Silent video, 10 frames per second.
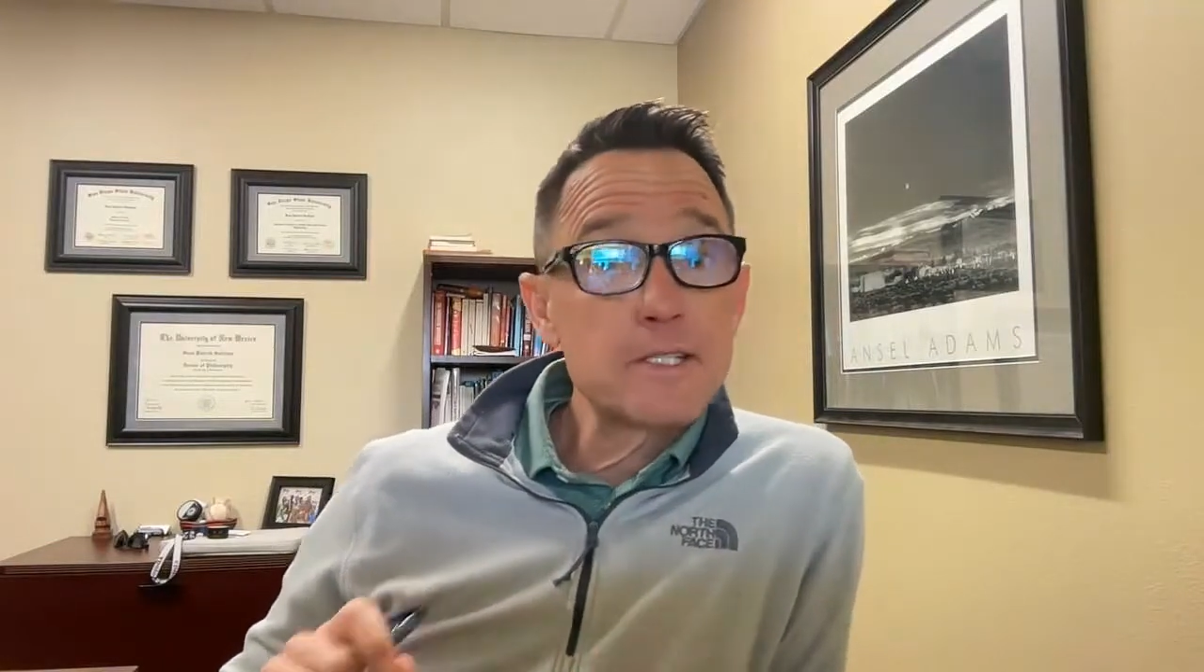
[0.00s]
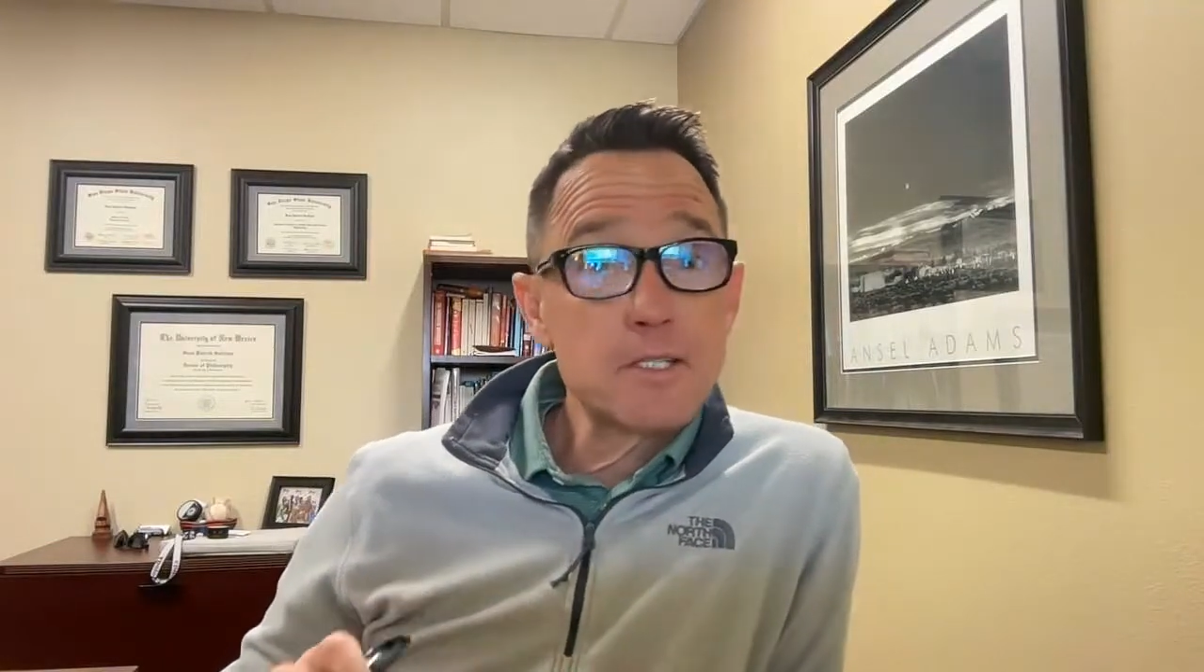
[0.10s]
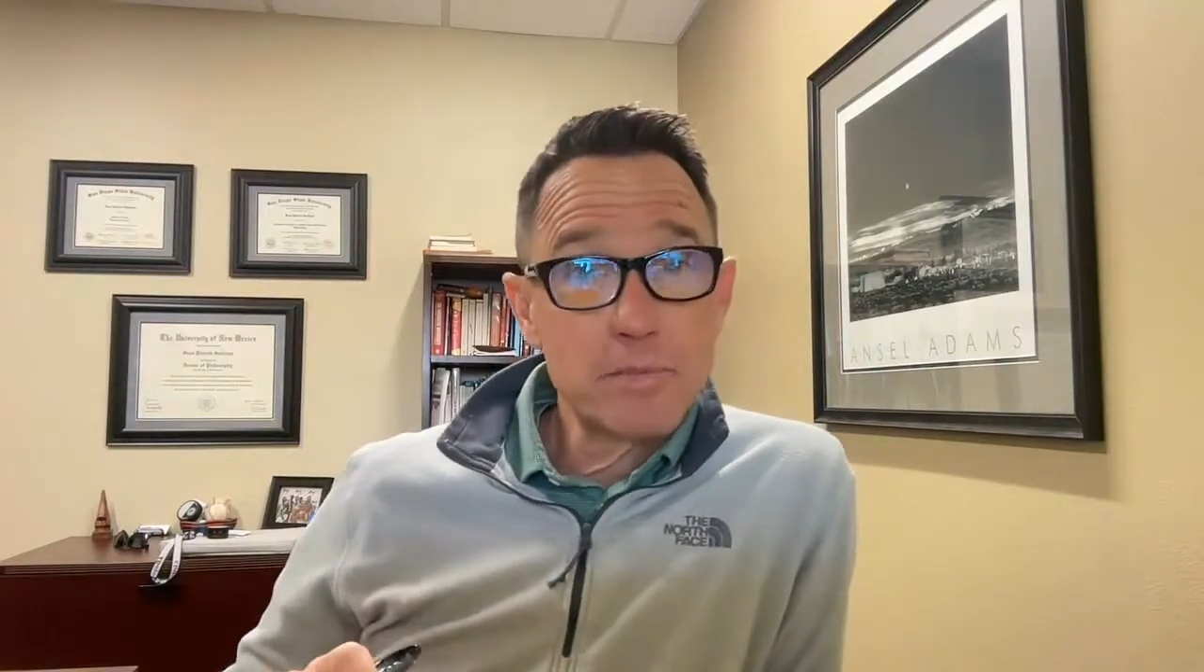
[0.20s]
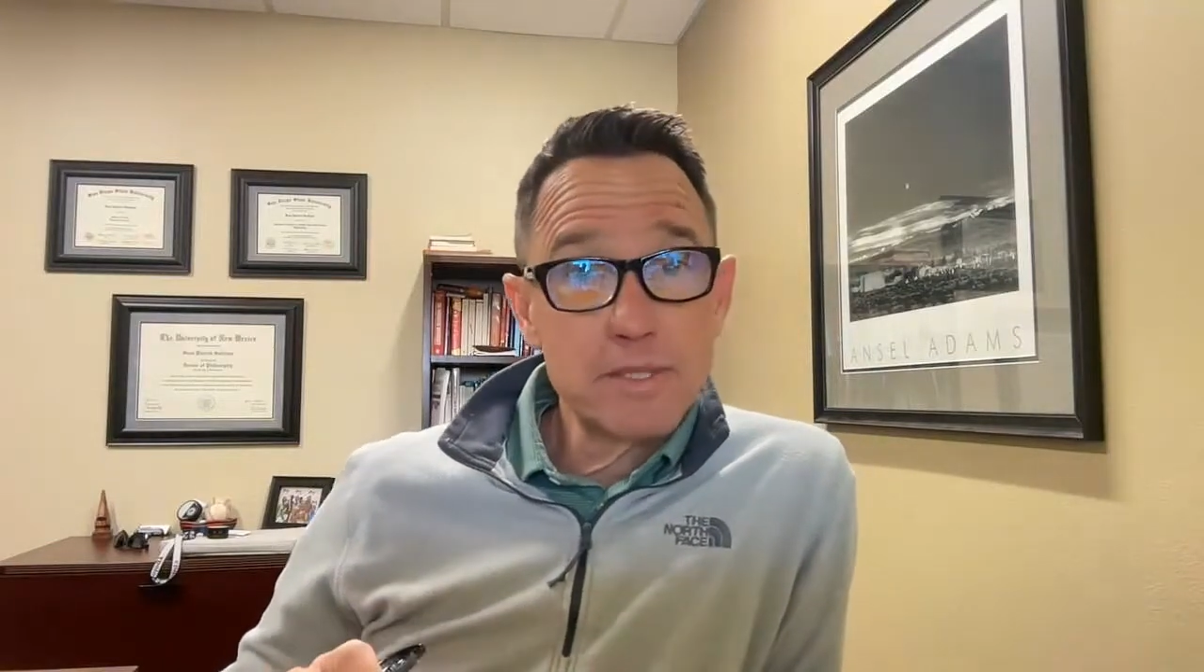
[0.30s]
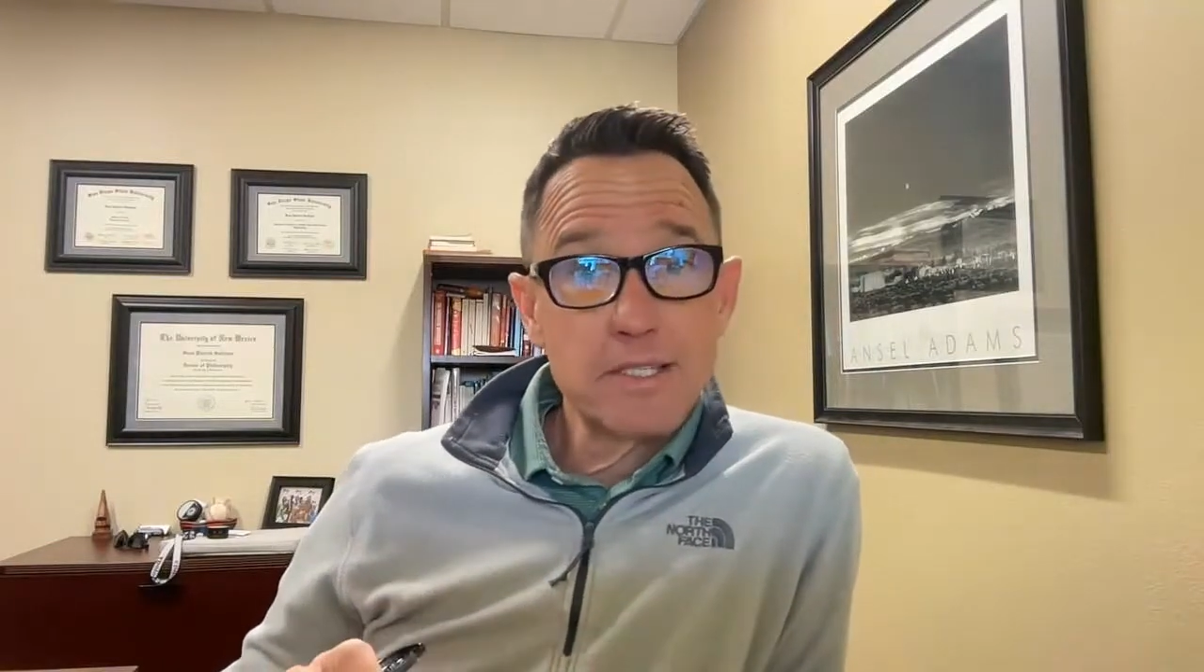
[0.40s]

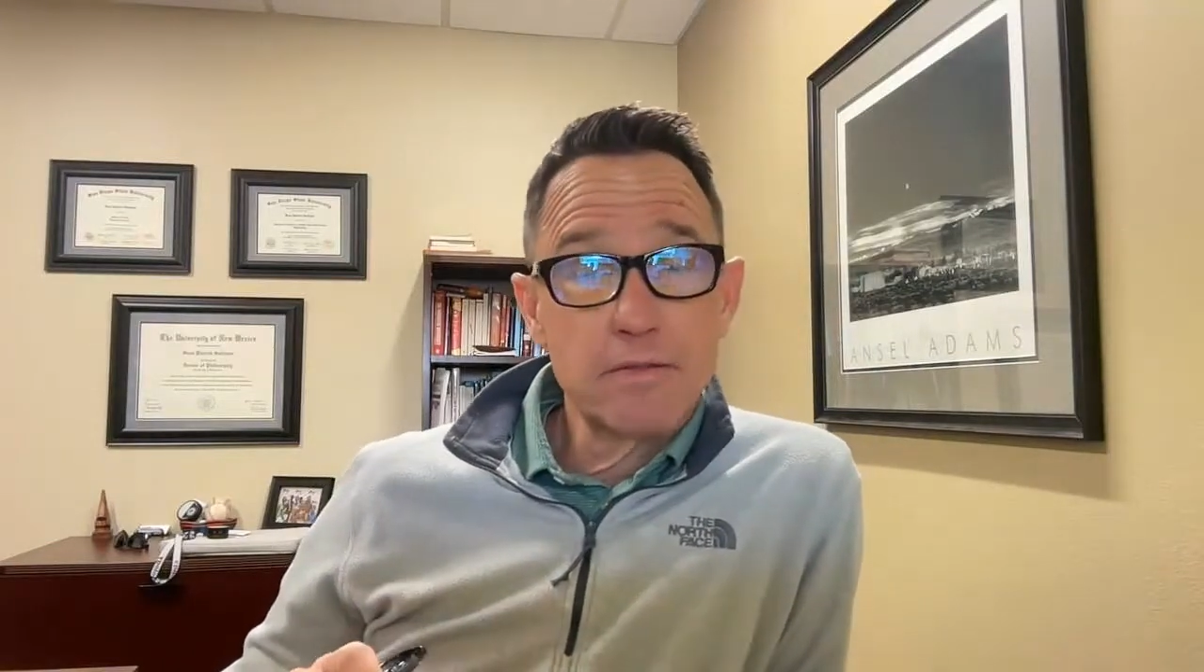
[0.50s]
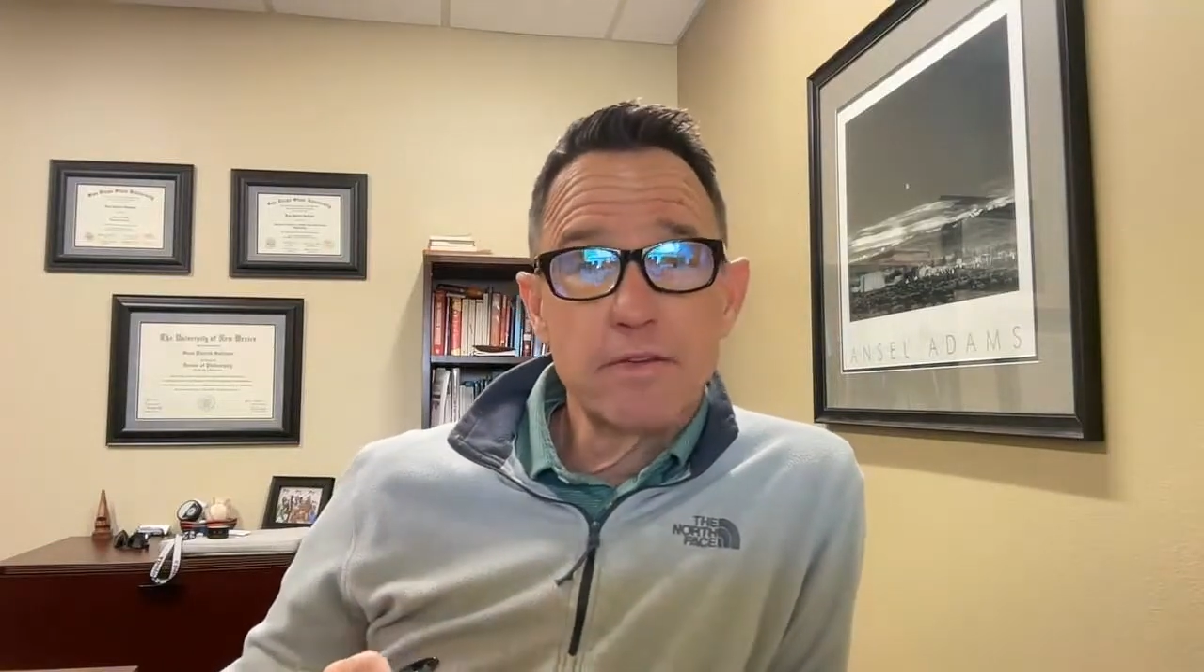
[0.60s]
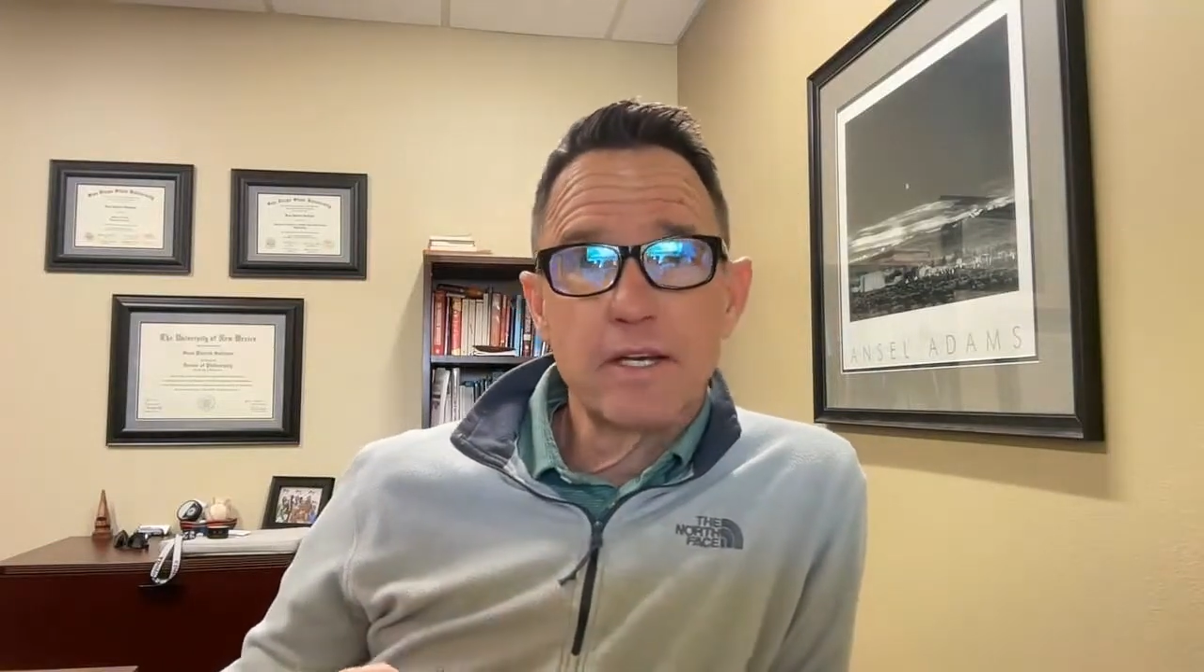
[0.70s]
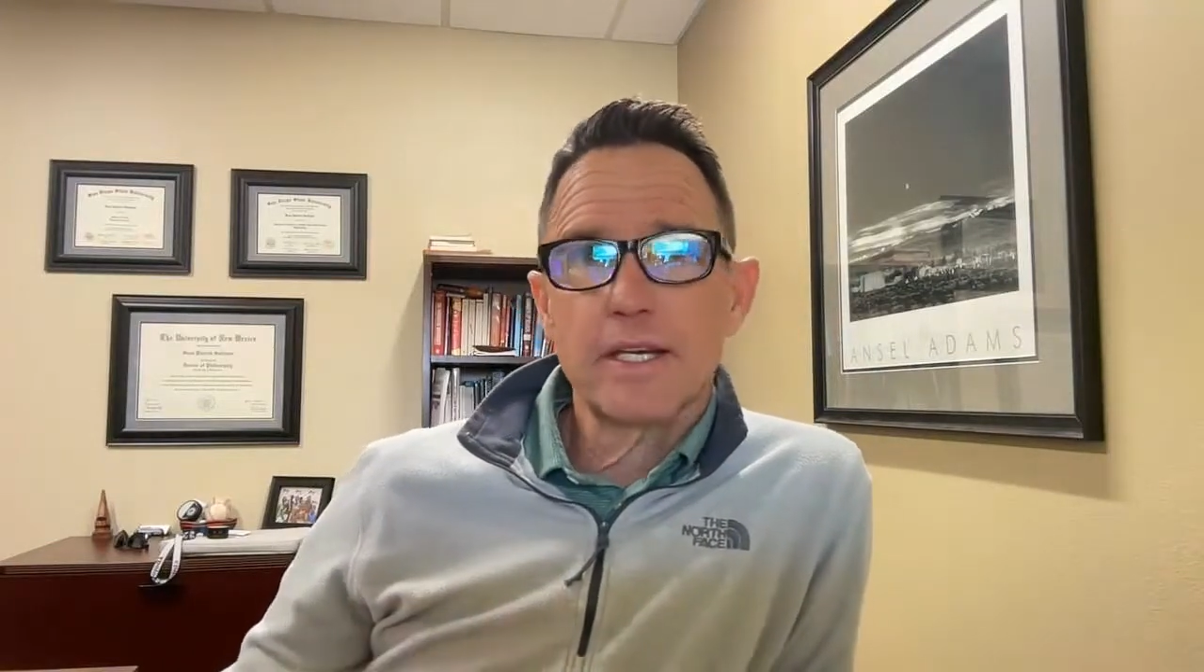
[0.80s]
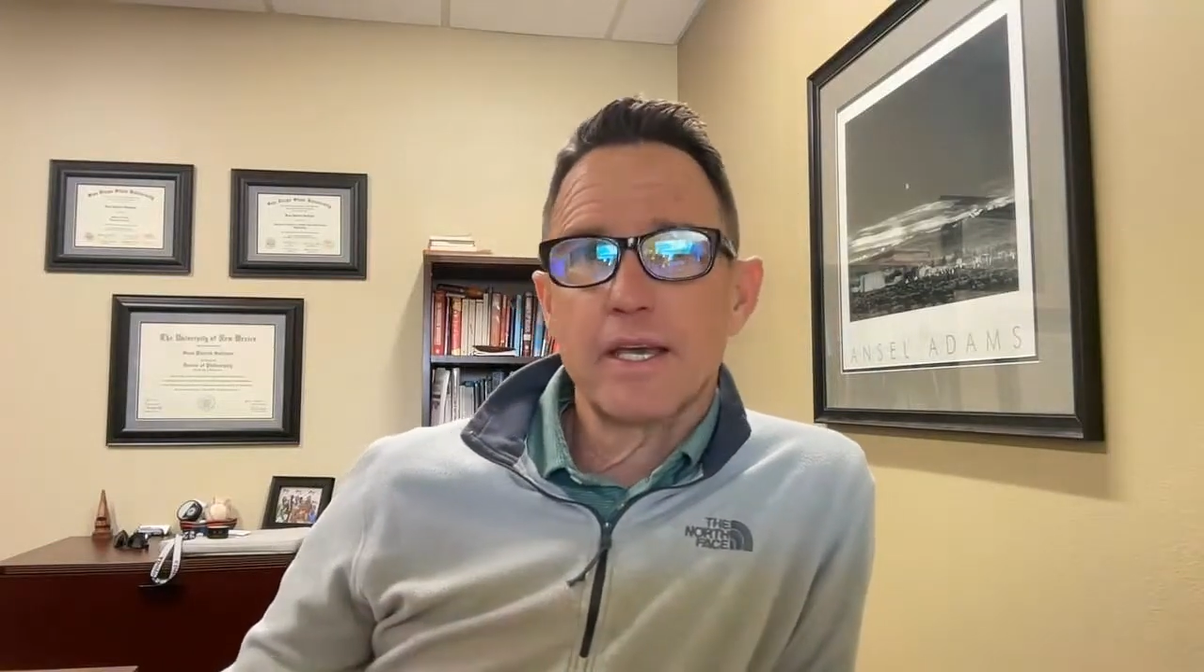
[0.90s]
specific.